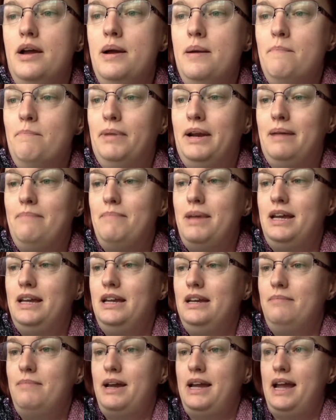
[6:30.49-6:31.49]
But I'm making
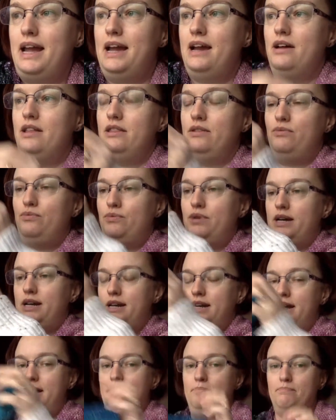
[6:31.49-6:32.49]
my aunt the one
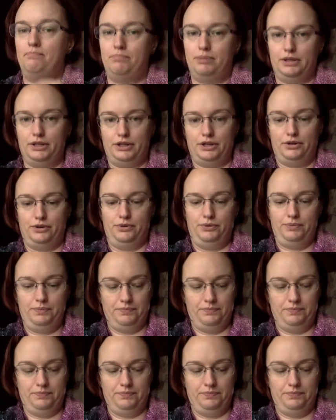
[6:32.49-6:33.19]
in blue.